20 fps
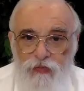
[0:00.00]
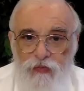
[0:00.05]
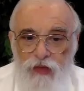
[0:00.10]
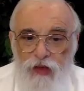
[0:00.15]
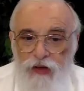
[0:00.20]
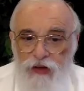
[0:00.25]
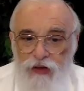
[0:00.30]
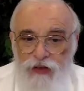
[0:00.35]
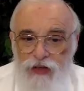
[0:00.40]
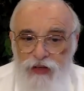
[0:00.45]

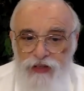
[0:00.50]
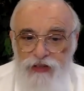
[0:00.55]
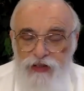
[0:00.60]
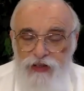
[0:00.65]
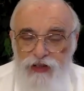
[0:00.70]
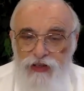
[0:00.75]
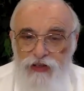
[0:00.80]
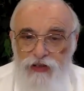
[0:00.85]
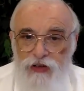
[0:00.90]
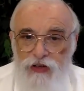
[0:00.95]
And it doesn't
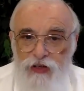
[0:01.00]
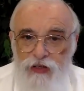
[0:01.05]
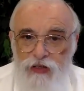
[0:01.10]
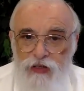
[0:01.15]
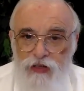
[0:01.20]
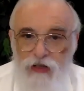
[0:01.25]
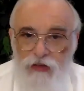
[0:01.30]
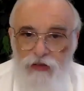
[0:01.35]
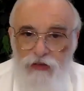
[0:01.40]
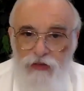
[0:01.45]
assert
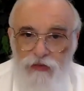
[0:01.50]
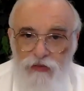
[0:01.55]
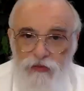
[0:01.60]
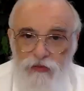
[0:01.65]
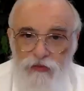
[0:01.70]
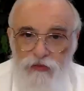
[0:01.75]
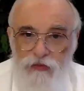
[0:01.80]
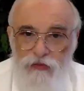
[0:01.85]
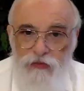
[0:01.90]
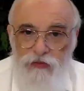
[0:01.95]
itself
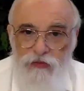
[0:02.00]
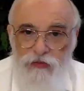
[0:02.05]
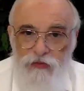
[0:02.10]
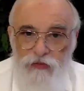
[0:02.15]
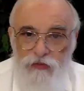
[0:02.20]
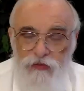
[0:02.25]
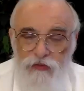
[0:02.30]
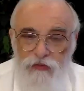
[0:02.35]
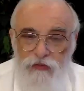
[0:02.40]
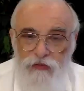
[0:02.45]

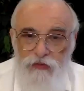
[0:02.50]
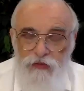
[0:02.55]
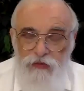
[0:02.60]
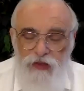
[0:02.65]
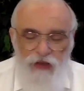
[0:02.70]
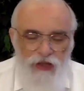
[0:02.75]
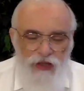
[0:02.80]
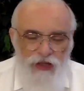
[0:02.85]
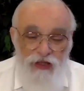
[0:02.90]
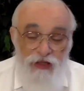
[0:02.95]

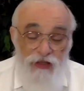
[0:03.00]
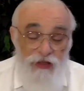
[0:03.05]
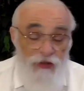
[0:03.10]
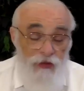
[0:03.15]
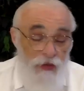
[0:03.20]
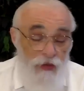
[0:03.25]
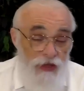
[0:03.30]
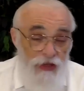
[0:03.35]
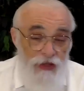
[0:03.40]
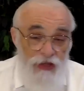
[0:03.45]
unless
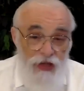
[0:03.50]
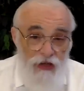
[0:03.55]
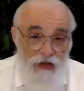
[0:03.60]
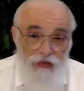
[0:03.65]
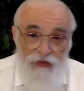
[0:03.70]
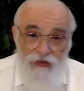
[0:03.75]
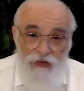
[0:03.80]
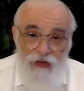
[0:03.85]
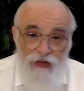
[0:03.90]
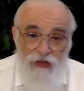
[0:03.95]
squeezed out
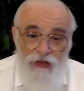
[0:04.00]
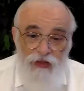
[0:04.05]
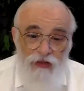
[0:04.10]
of us.